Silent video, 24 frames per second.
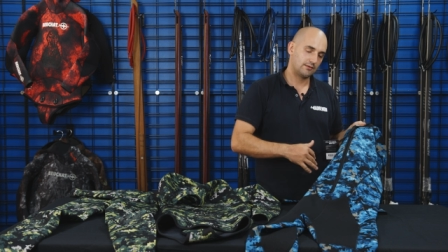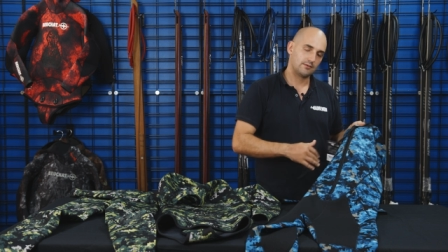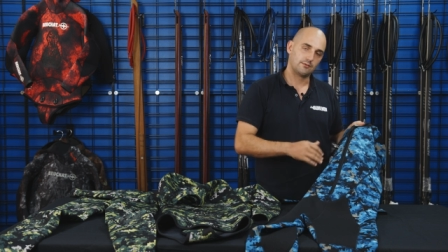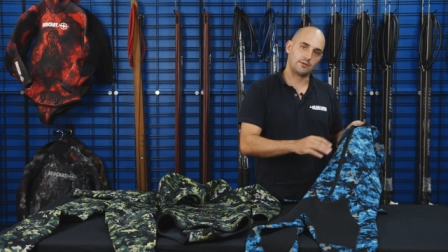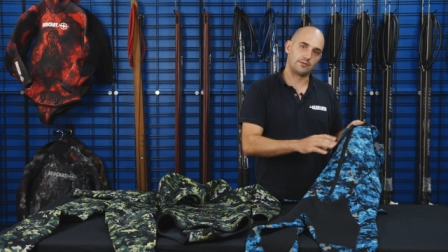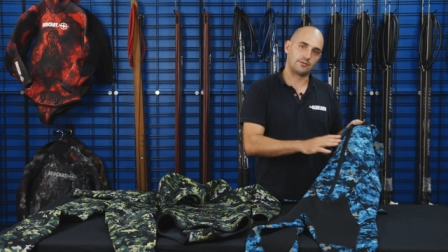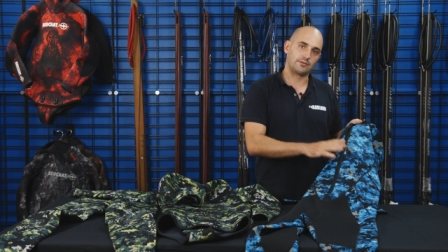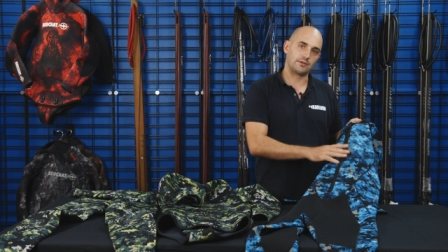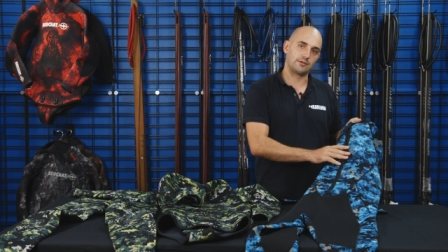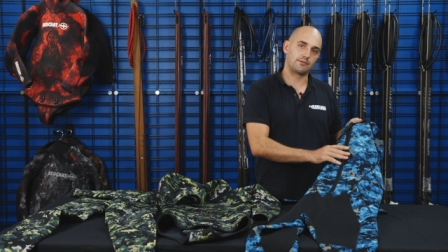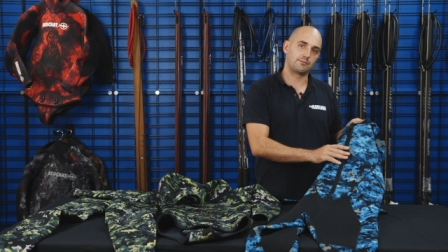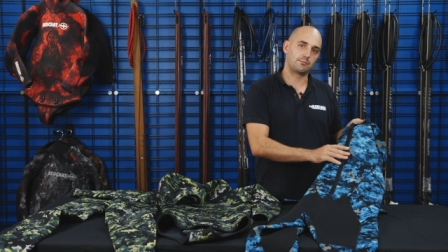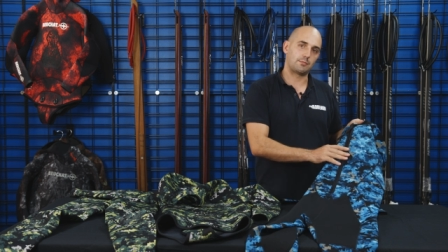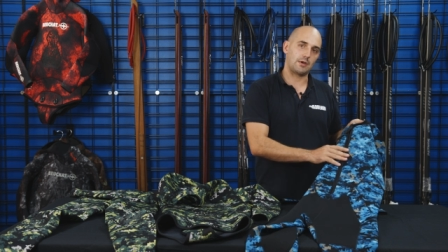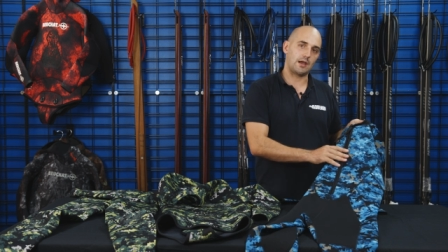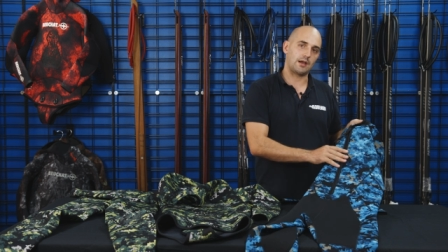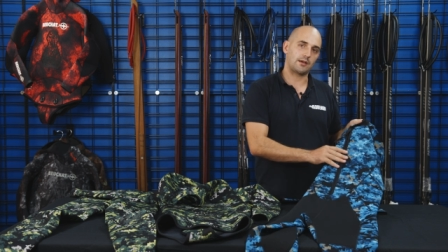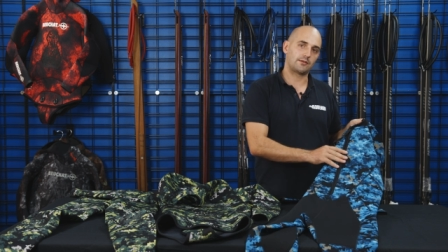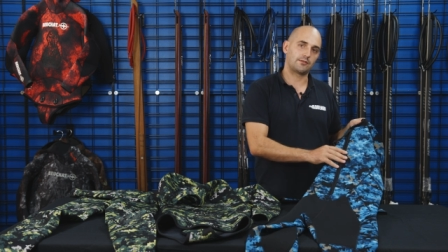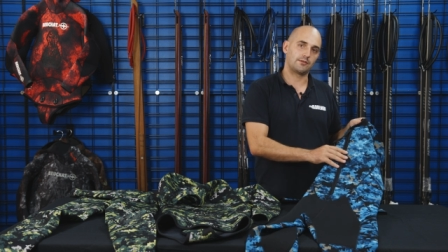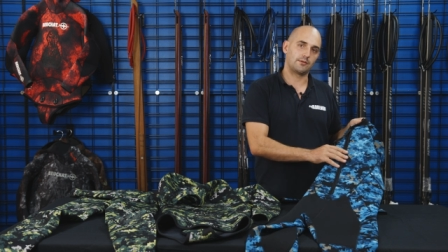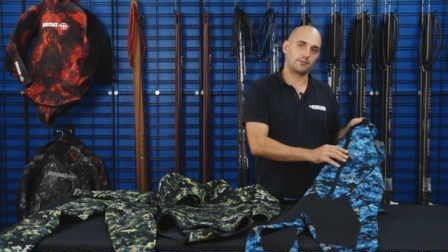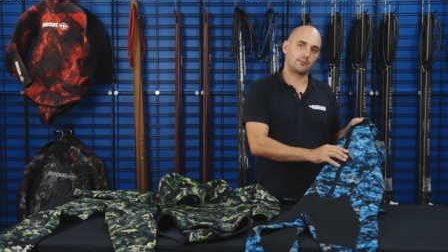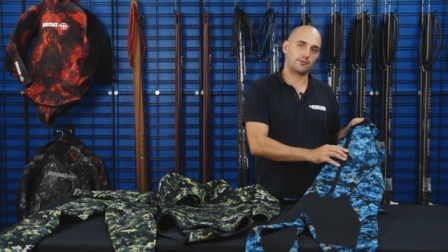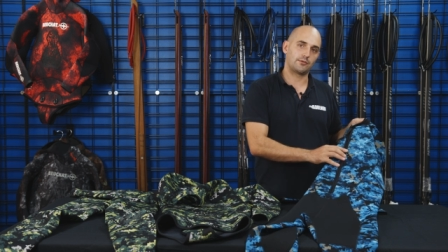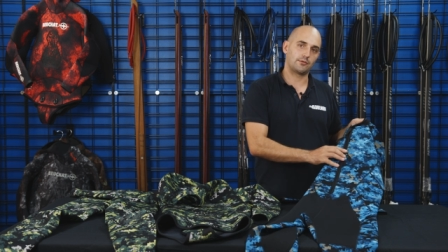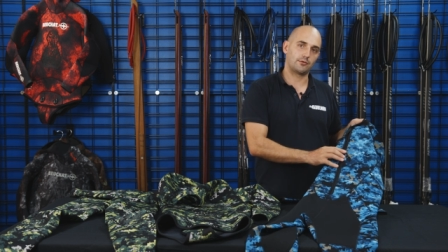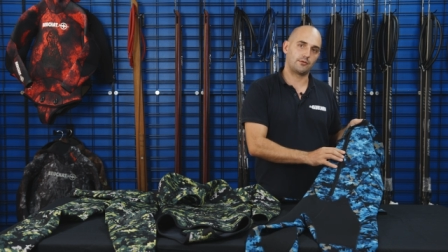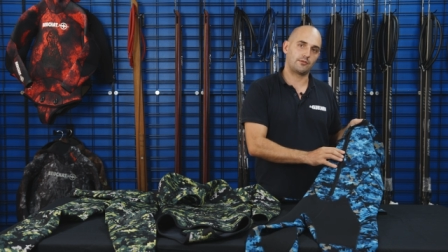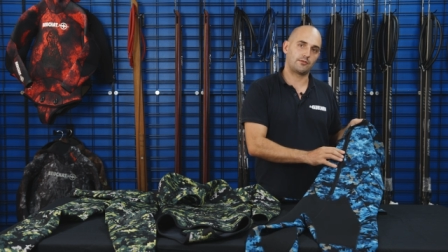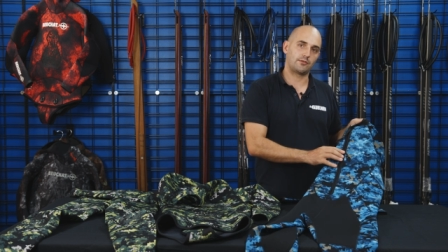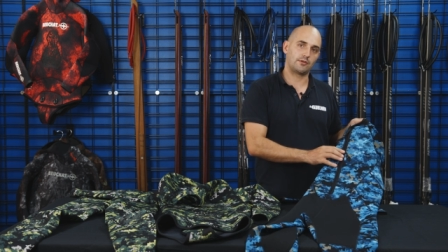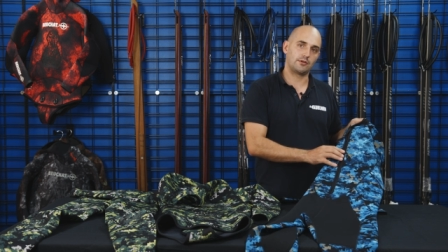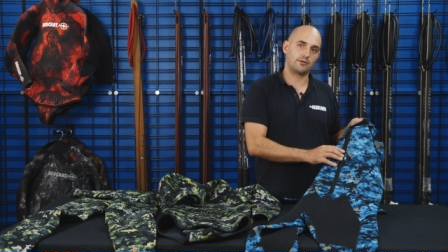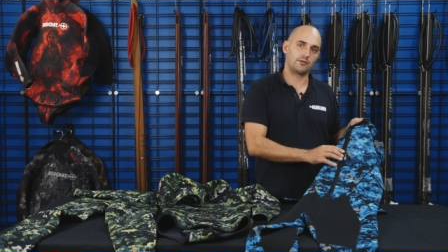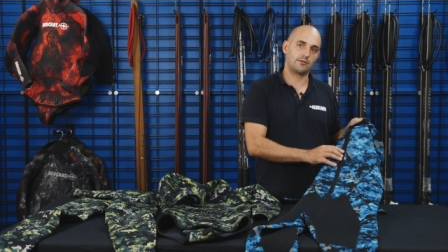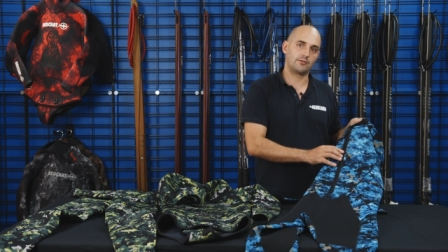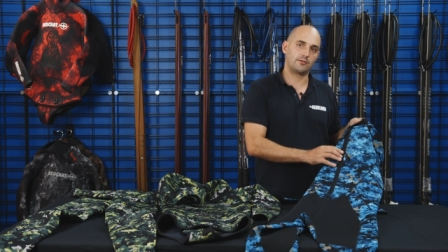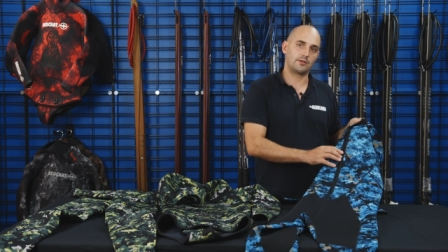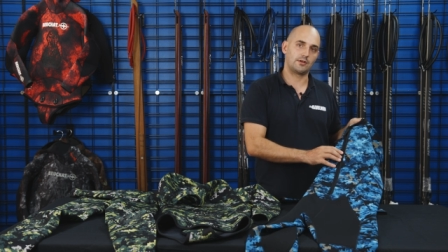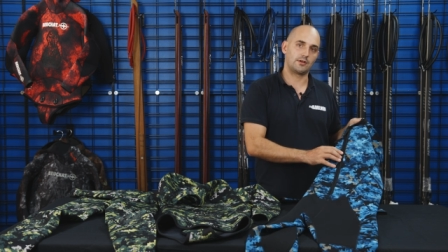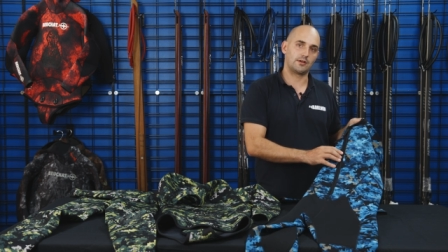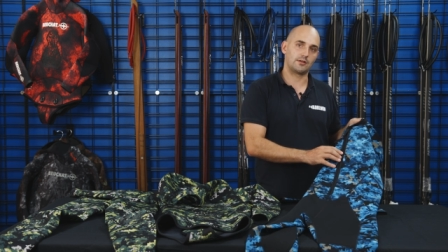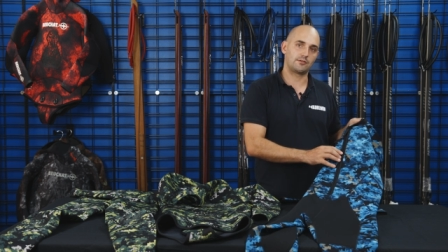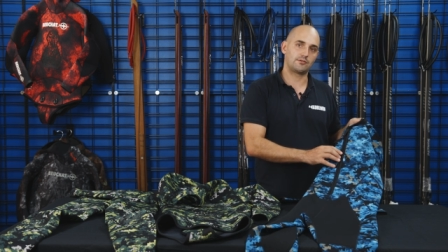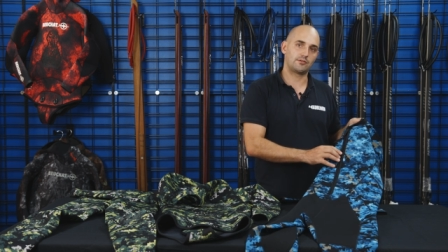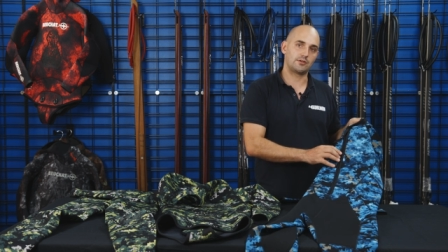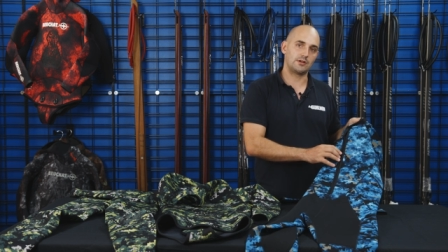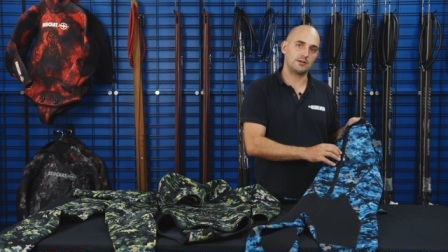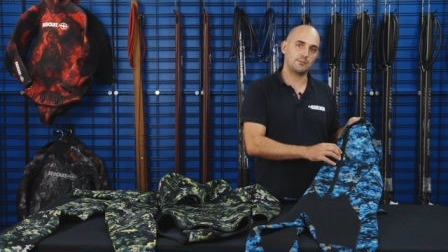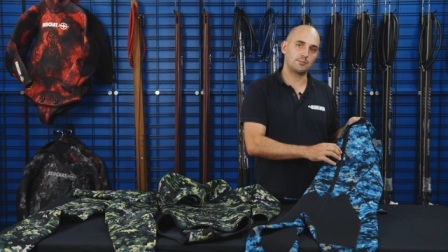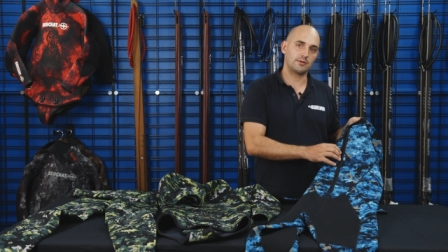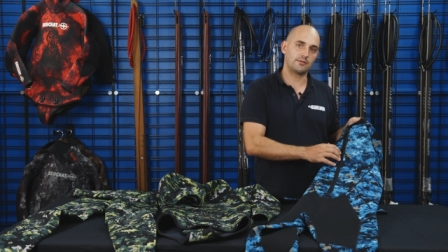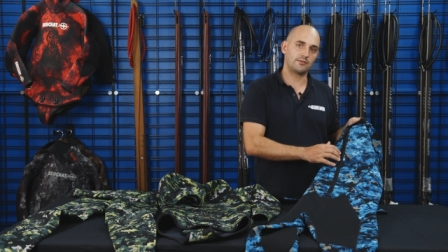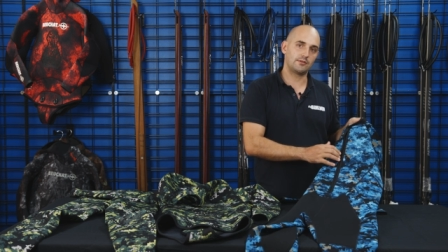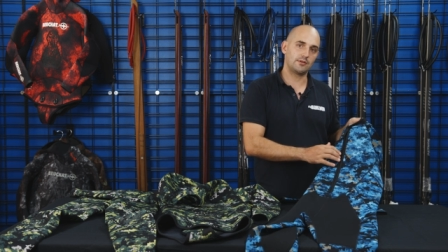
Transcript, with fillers: with these back zip suits, they're using a cheaper